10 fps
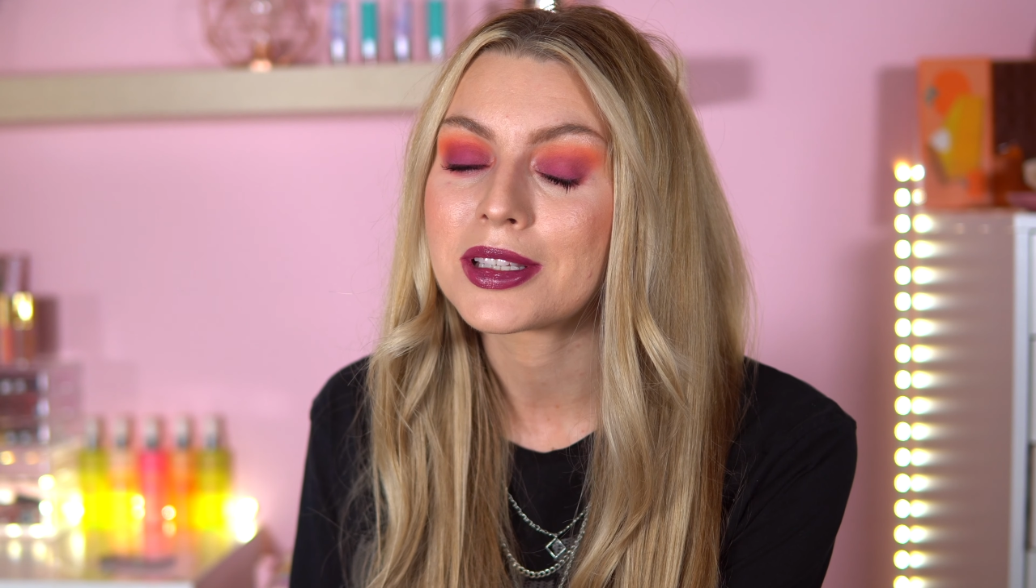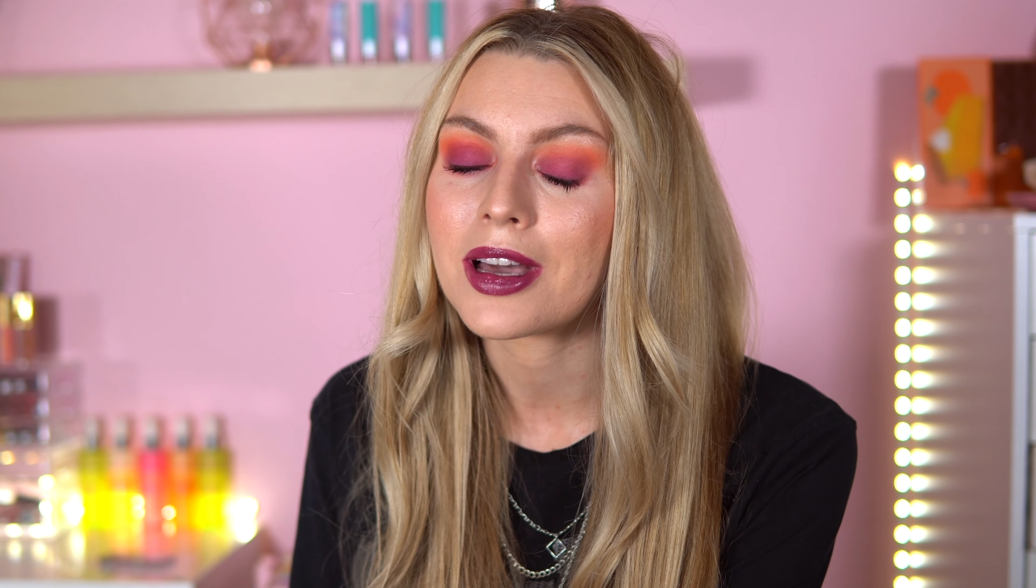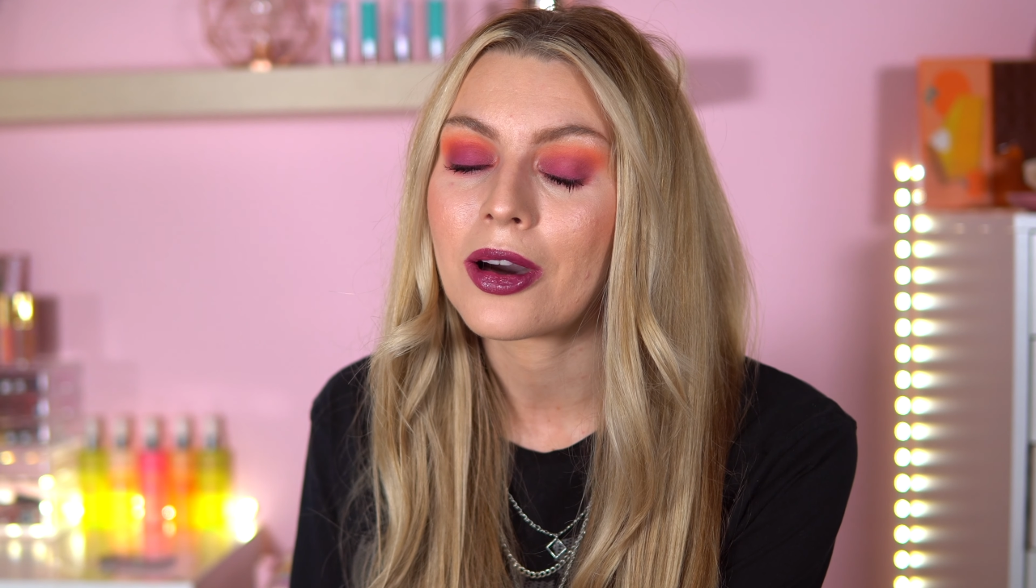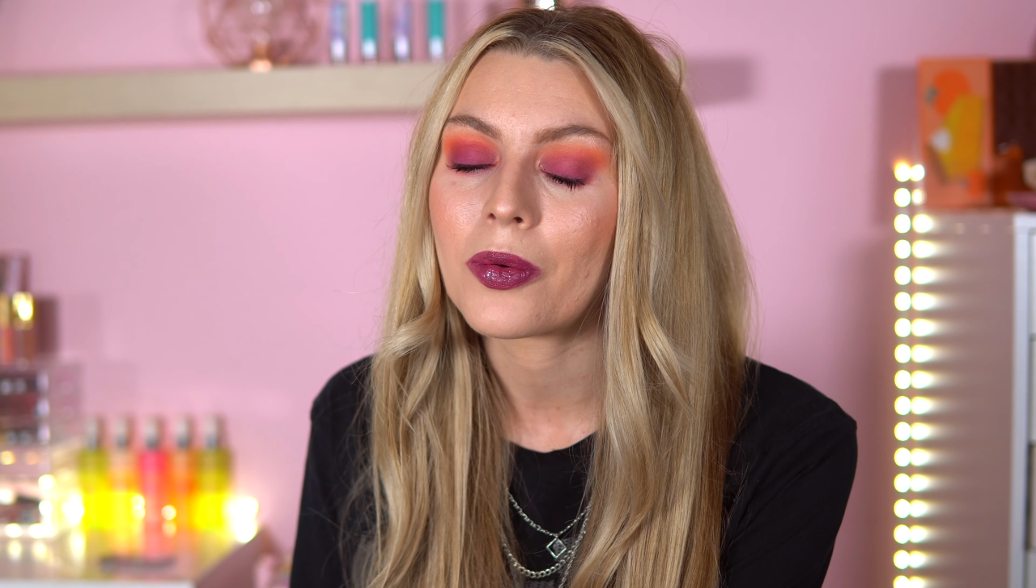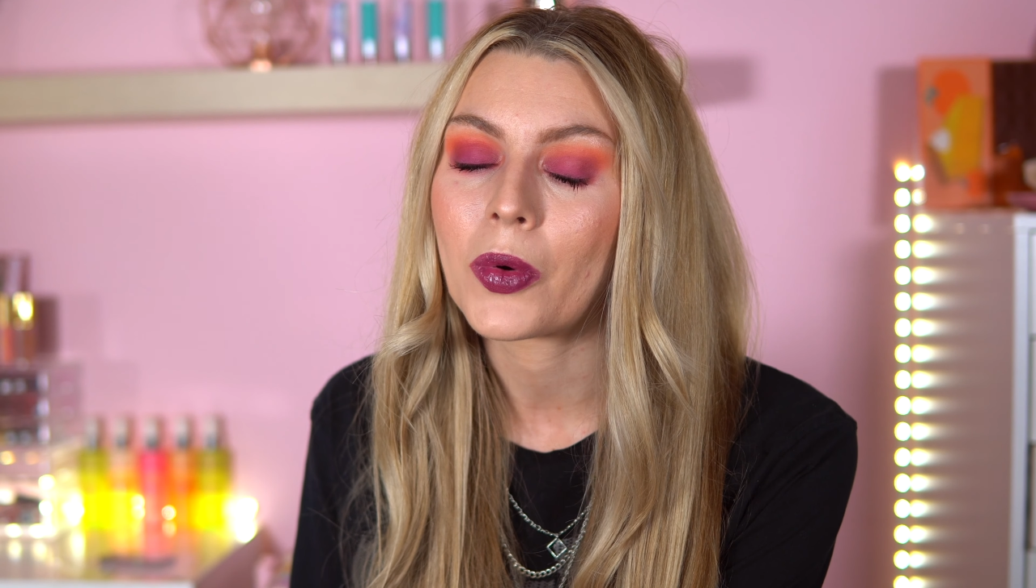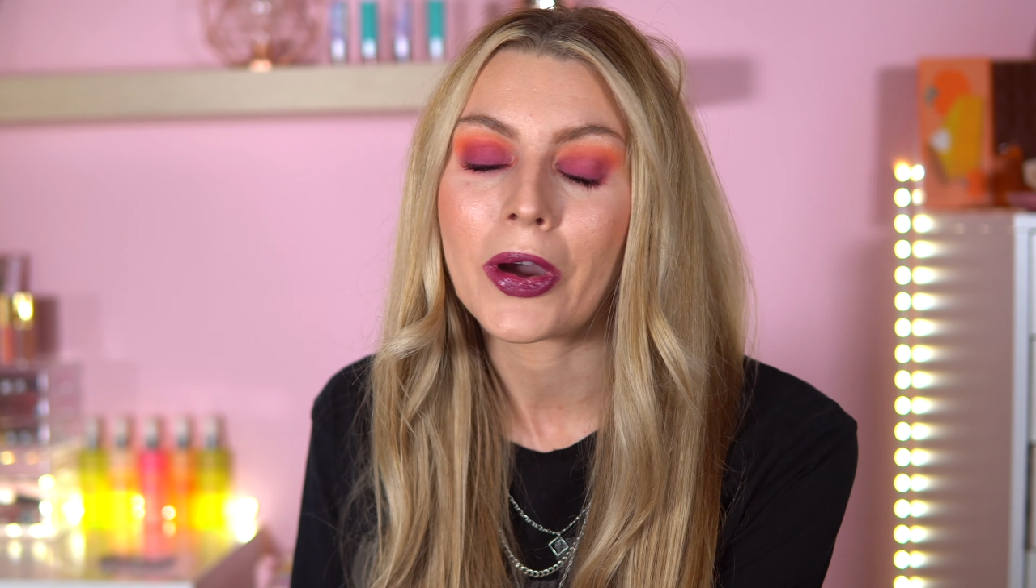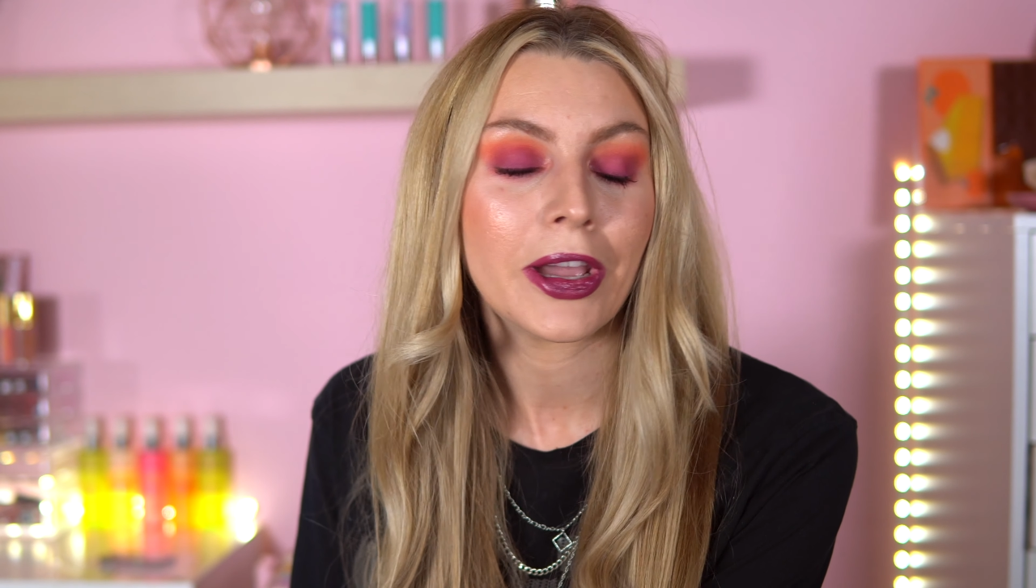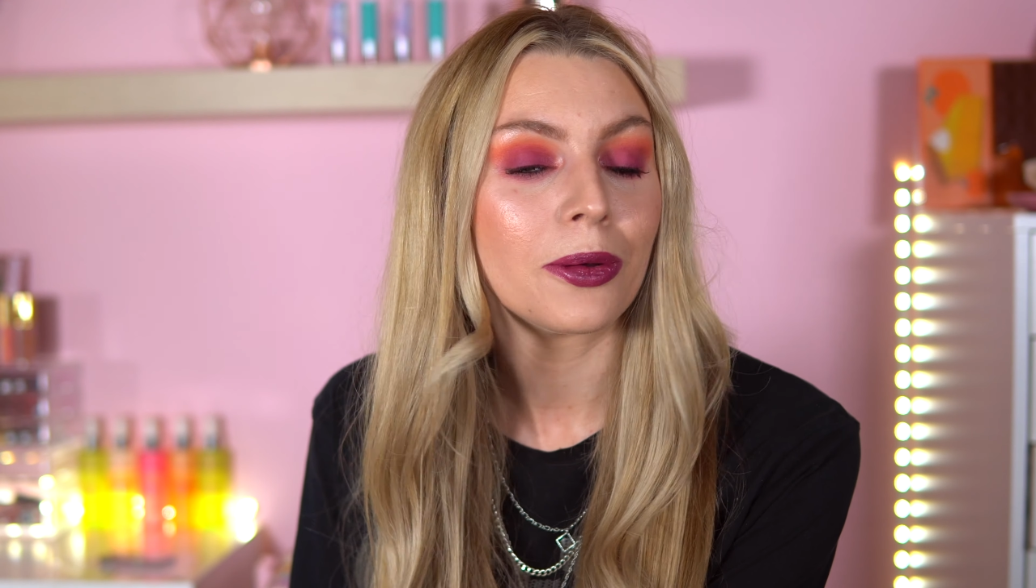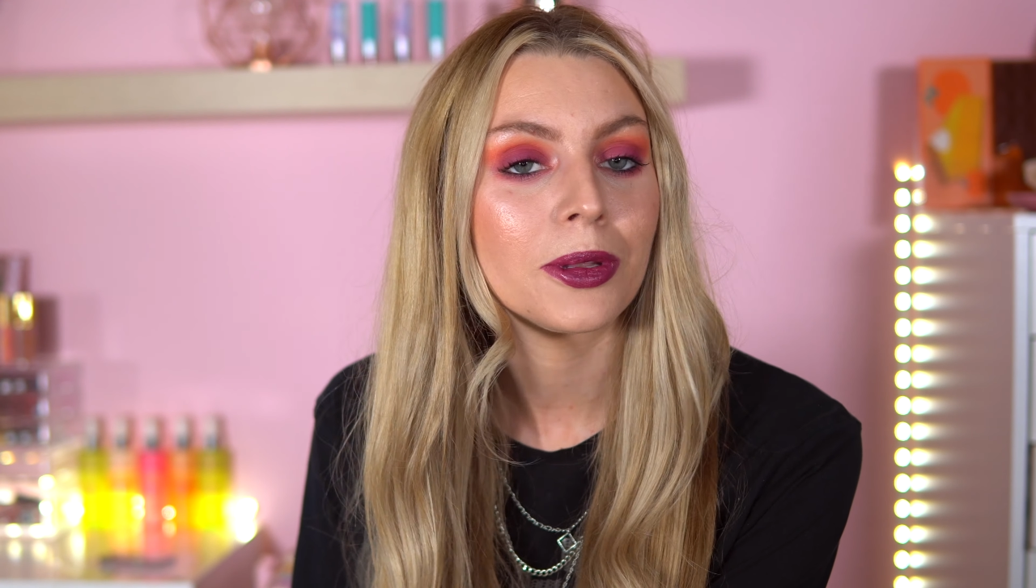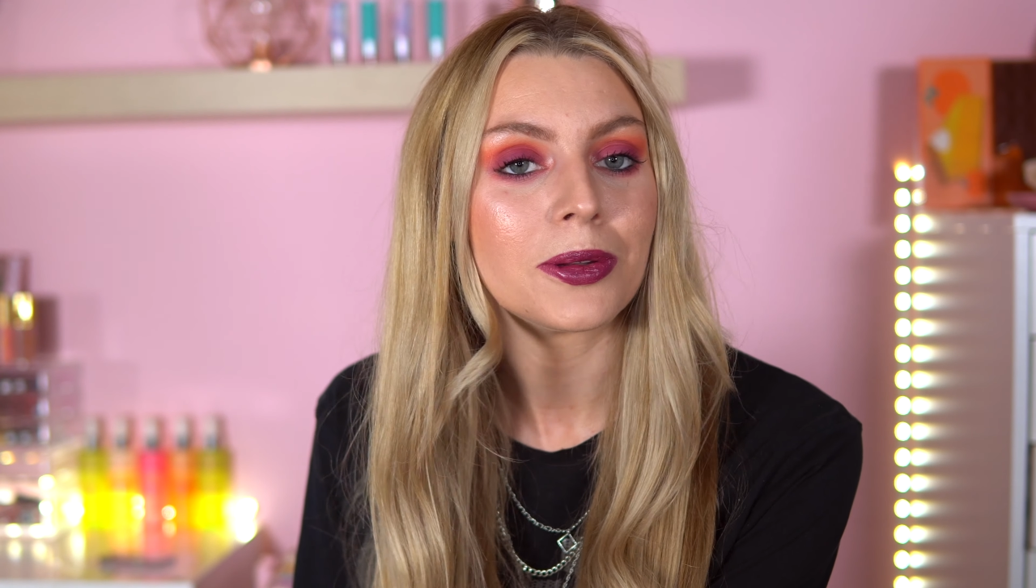miss out what
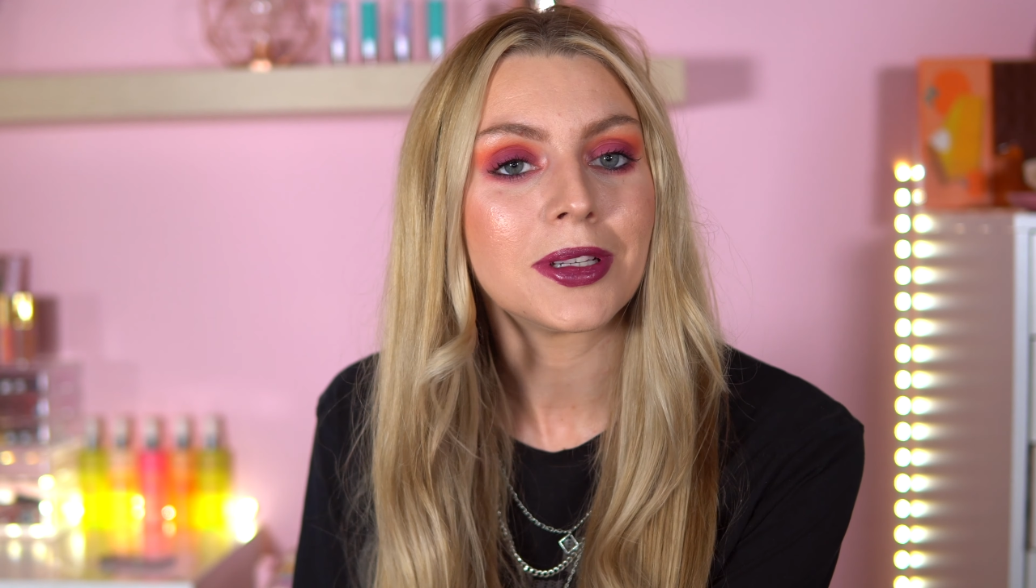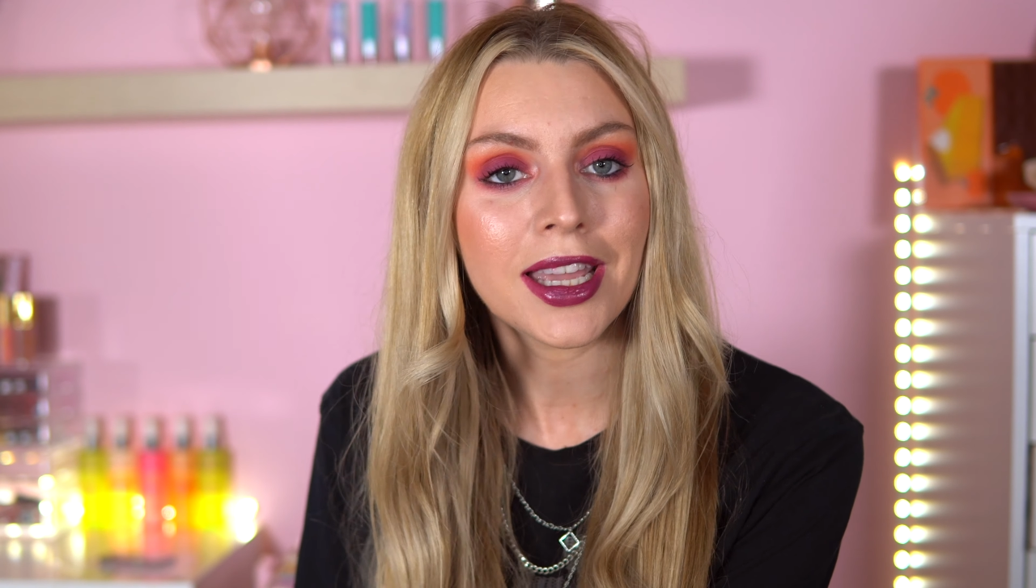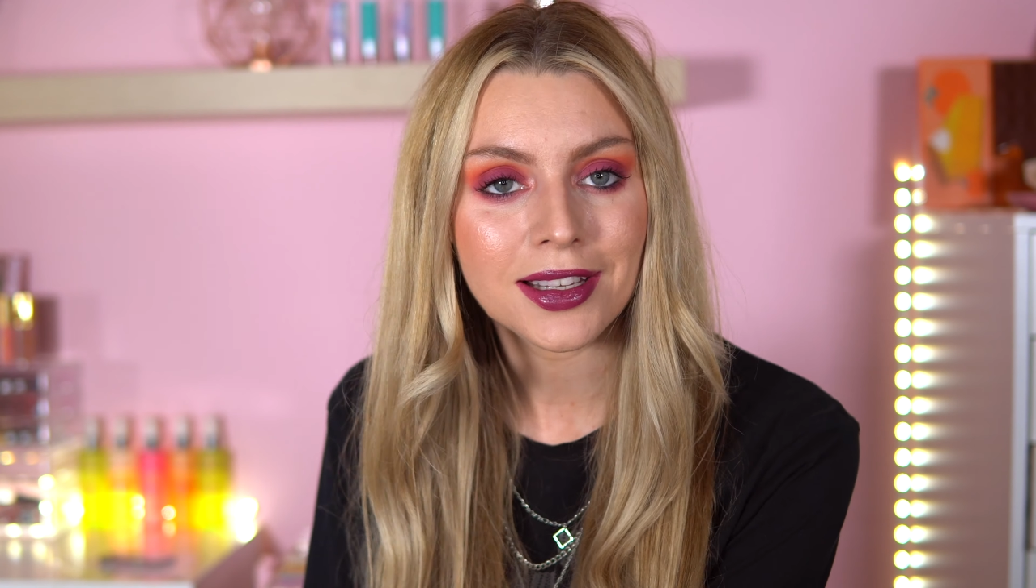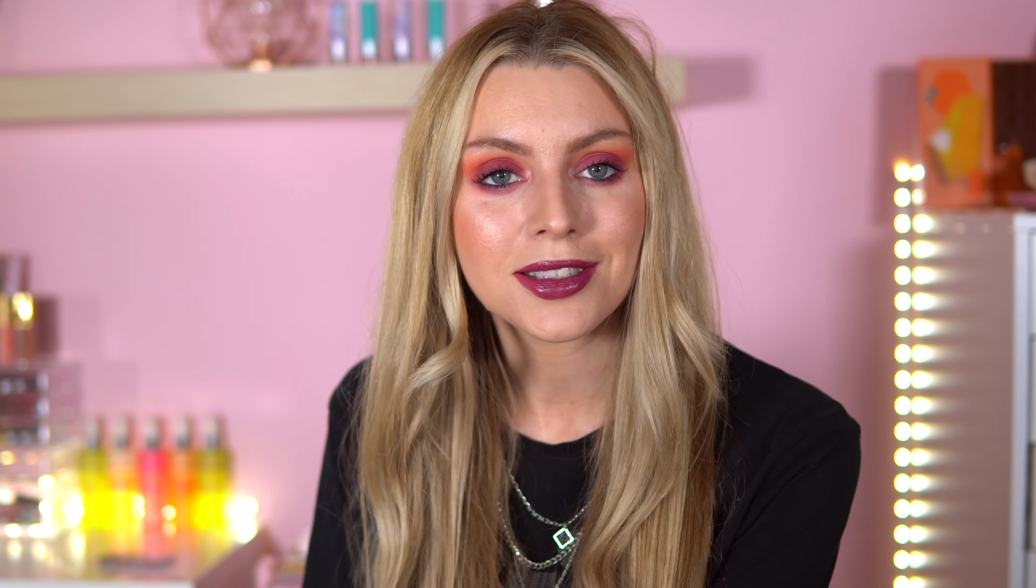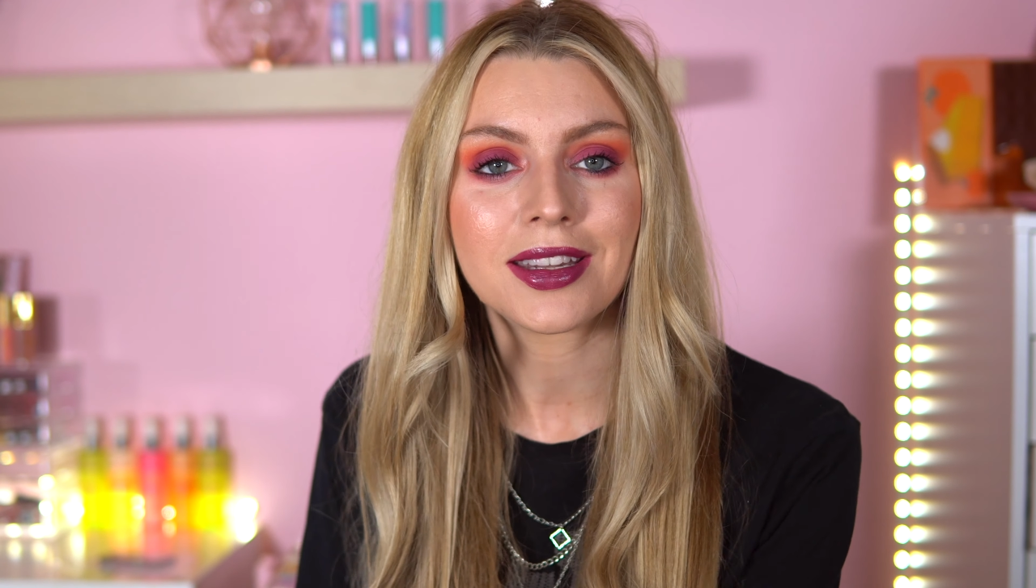I upload next,